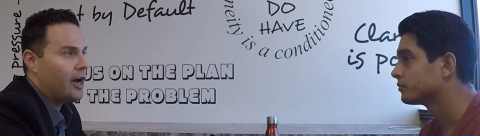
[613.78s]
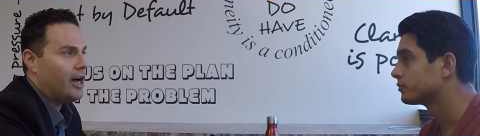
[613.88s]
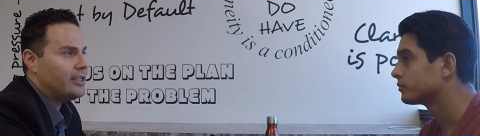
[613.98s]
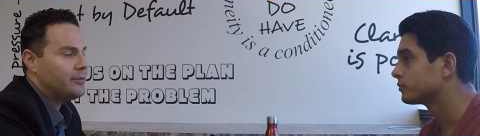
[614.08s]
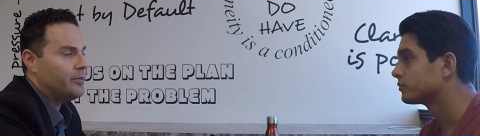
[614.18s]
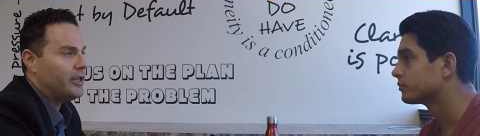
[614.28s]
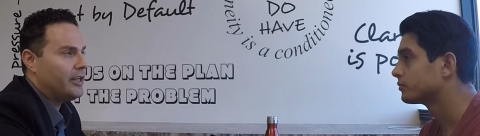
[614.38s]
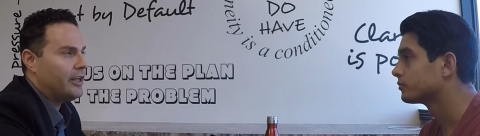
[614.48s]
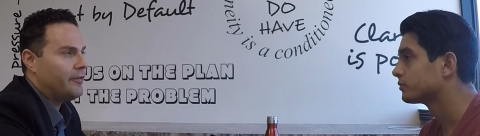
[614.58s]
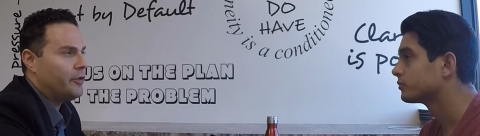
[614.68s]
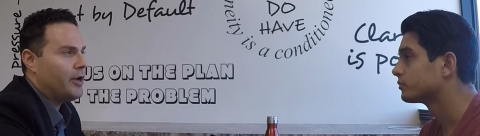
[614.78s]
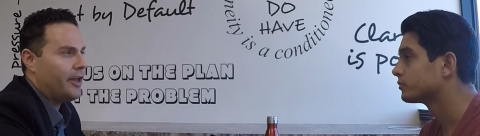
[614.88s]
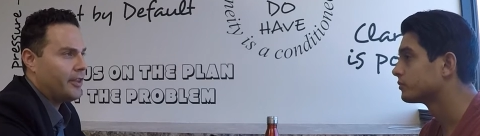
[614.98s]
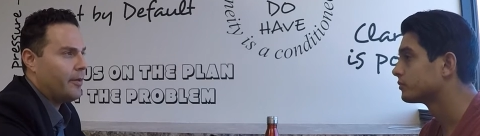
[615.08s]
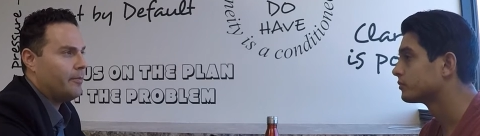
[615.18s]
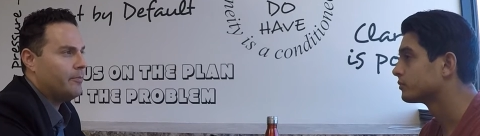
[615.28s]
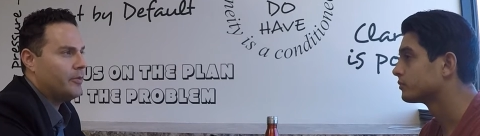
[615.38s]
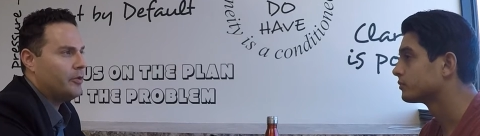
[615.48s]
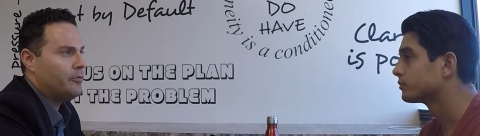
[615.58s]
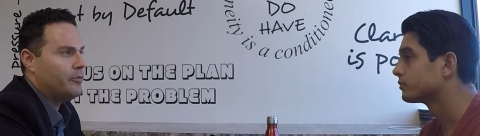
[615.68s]
Speaker 1: costs, but if you got
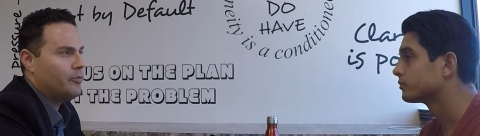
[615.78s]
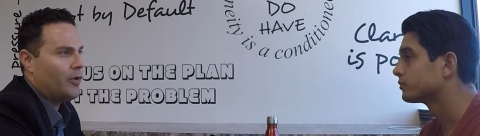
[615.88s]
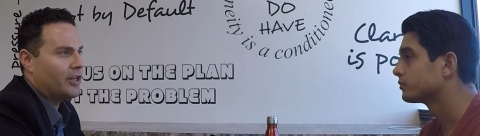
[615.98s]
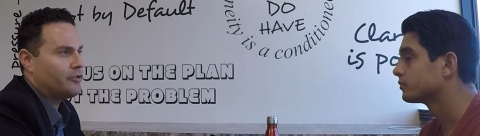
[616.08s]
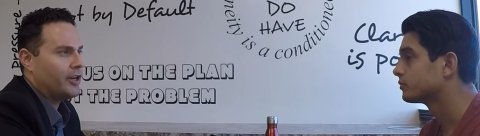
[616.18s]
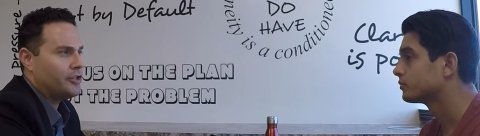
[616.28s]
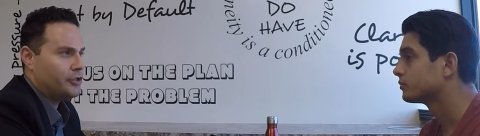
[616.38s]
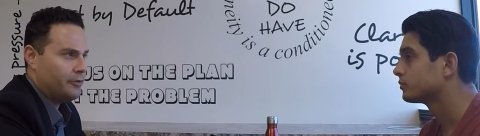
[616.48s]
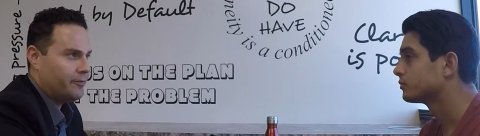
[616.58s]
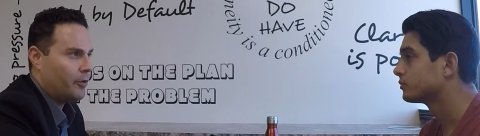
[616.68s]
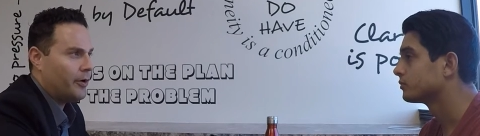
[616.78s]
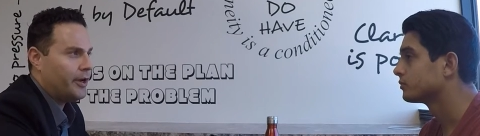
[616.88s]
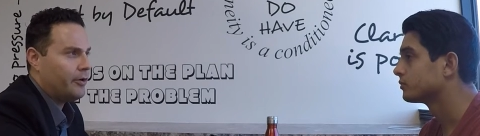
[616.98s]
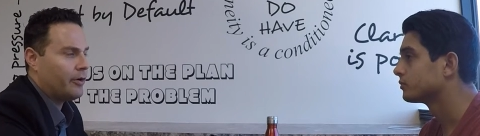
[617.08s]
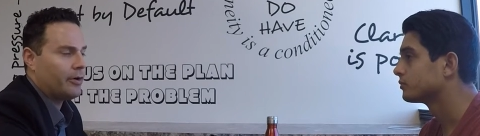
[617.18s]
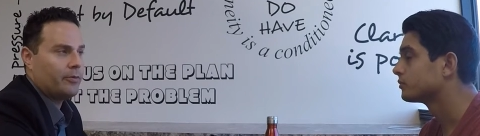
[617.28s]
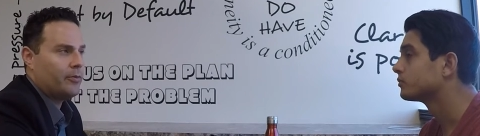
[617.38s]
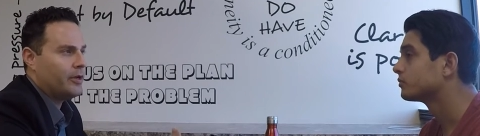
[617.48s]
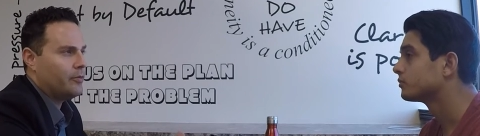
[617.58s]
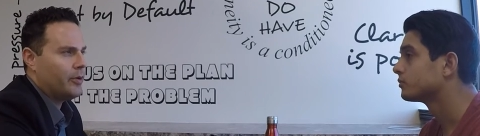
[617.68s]
them, you want to try to shoot for it, or
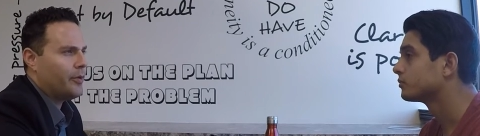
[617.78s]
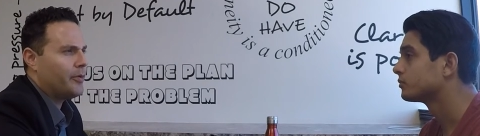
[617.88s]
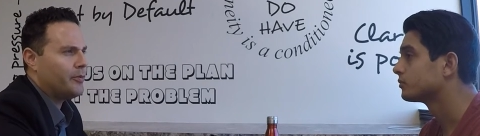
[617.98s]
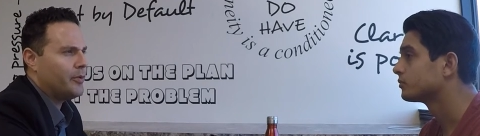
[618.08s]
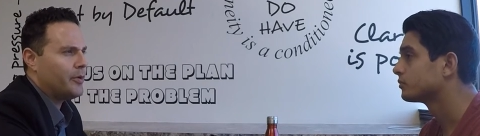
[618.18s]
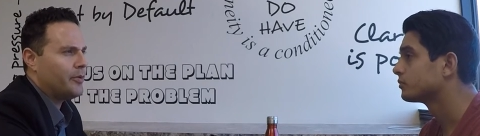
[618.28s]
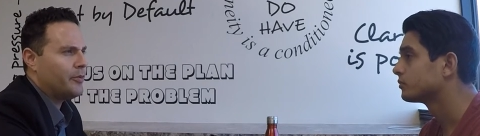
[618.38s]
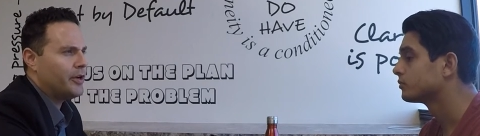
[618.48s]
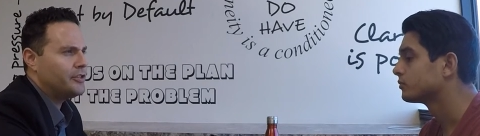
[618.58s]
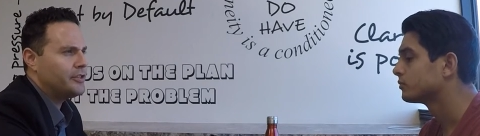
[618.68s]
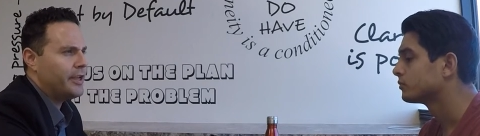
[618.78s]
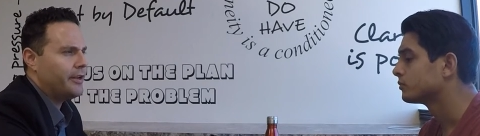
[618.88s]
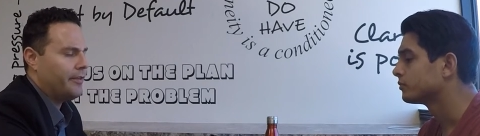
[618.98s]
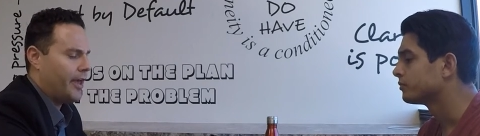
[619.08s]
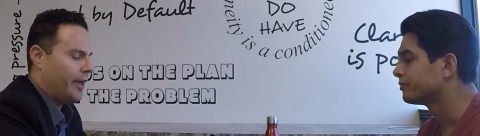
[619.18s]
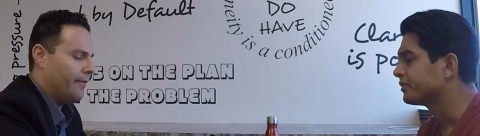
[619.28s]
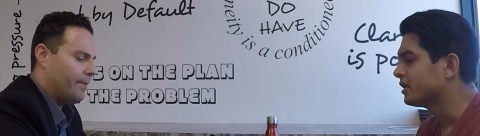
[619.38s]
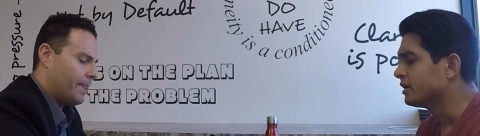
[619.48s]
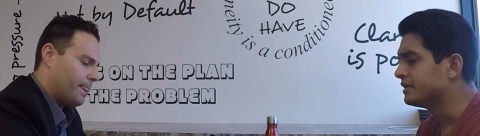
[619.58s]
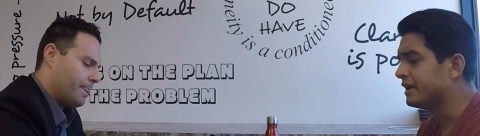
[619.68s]
what? Where, where, where did you stand on that?
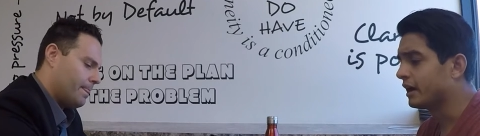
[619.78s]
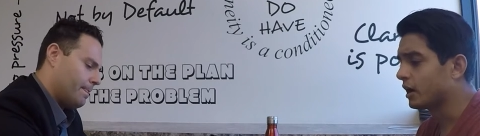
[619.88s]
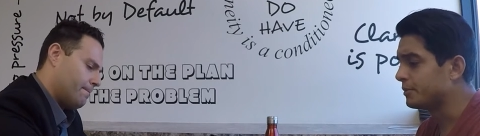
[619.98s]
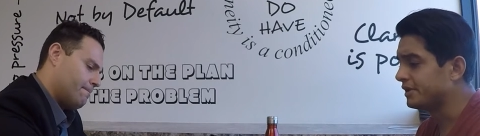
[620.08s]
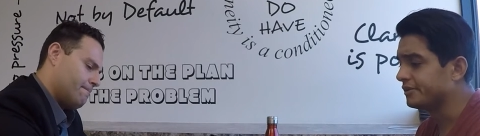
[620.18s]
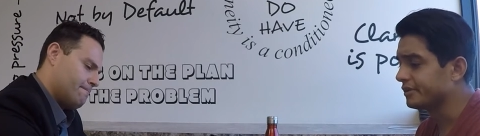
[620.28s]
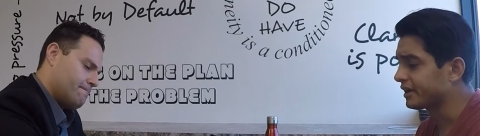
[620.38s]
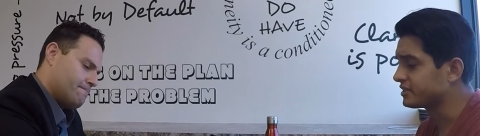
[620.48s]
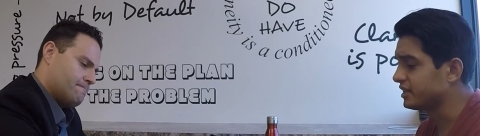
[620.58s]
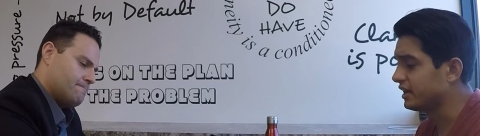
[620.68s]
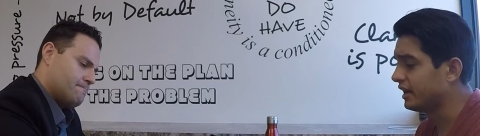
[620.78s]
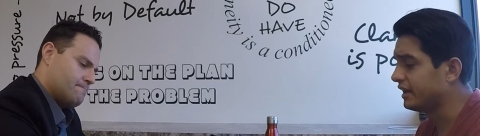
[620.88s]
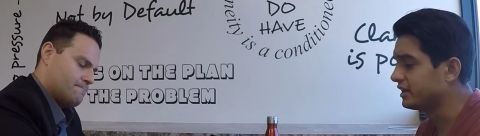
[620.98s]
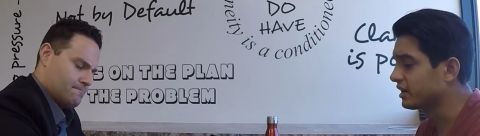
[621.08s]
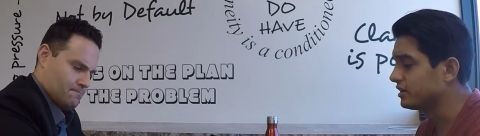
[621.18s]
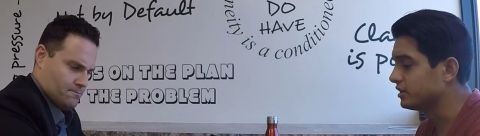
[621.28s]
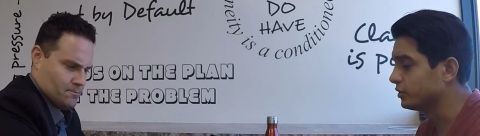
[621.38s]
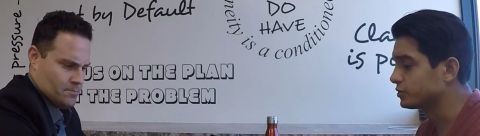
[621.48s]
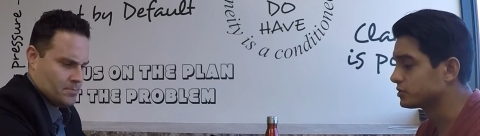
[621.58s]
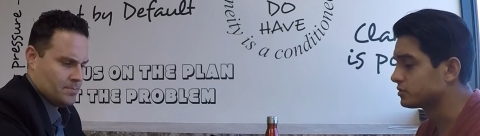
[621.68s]
Speaker 2: Yeah, I mean, like I said, any kind of
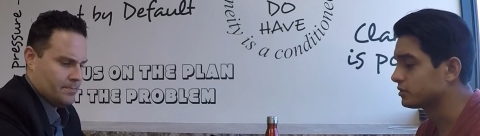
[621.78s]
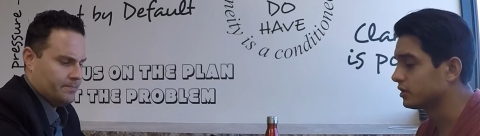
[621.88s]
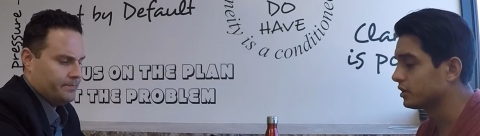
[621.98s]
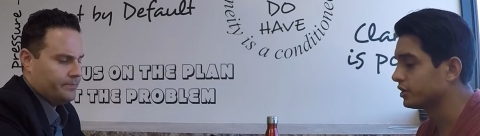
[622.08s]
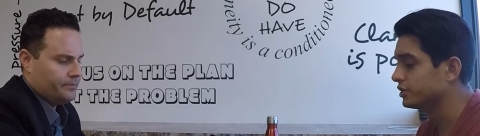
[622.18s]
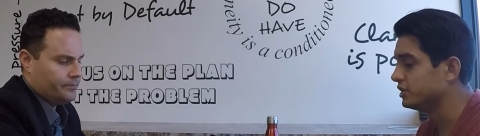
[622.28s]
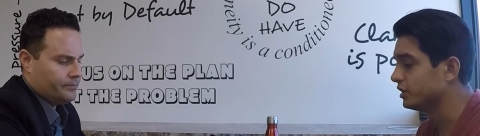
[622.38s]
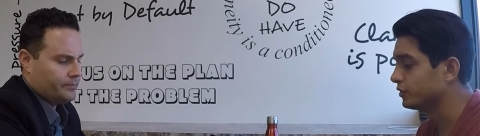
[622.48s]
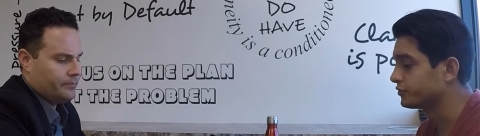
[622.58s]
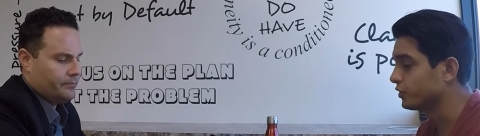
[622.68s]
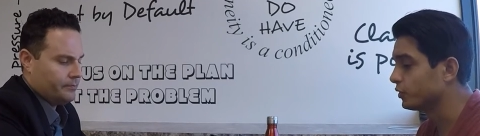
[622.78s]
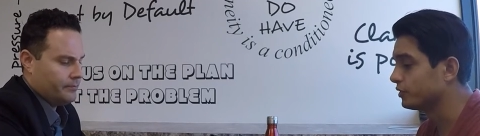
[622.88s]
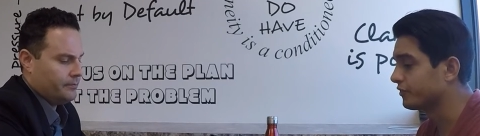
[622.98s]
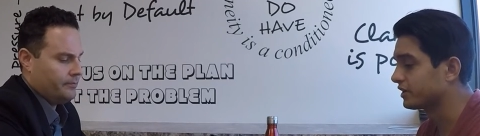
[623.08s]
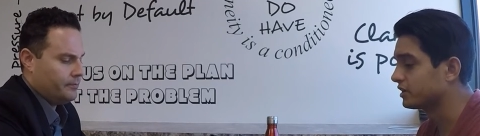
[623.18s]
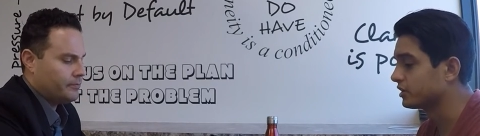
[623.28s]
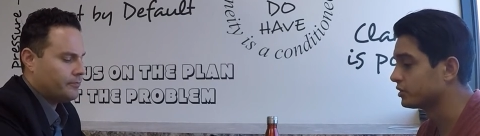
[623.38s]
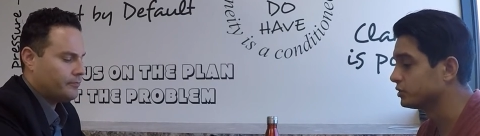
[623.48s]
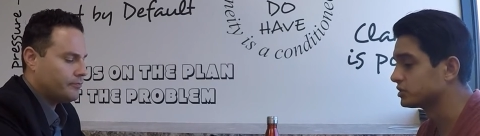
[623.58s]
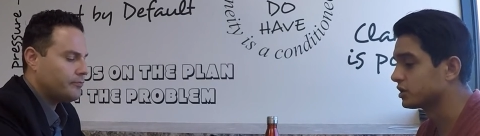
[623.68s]
deal is uh, a good deal. So if mm-hmm. I can mm-hmm.
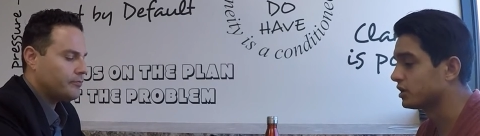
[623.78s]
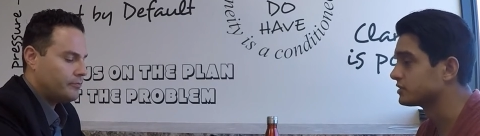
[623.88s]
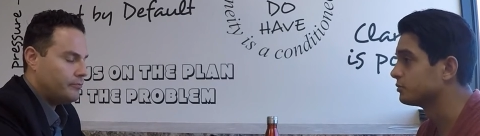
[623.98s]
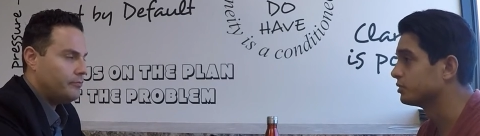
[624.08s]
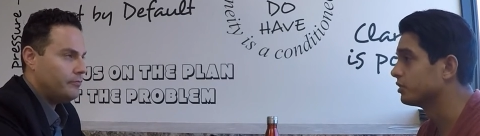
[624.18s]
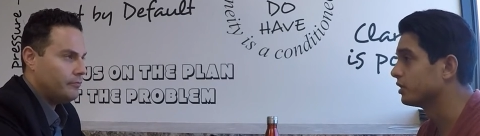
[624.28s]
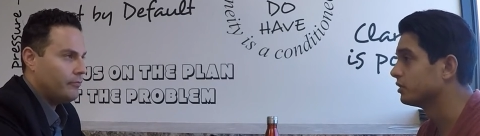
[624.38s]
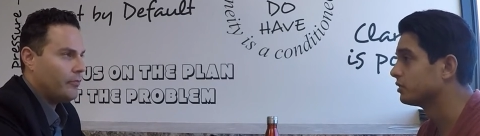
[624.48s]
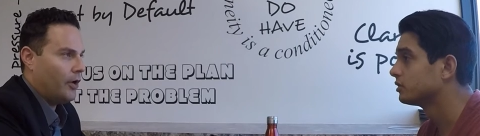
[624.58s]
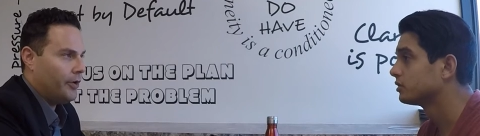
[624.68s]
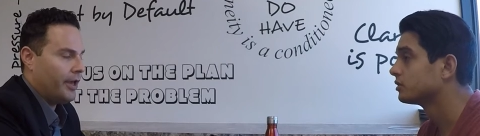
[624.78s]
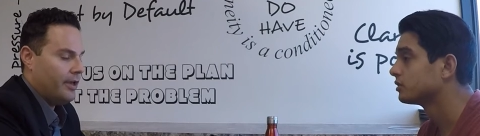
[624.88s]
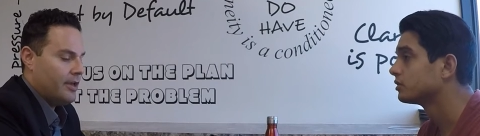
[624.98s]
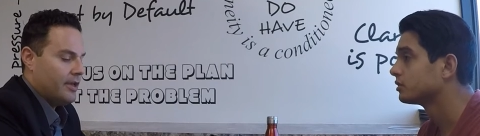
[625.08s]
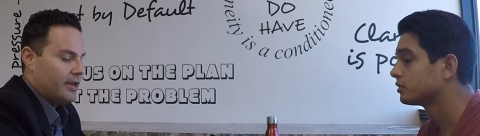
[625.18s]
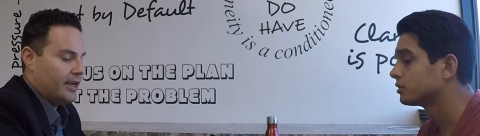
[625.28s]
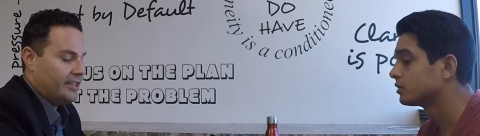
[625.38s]
get closing costs, that'd be great.
Speaker 1: Okay. Uh,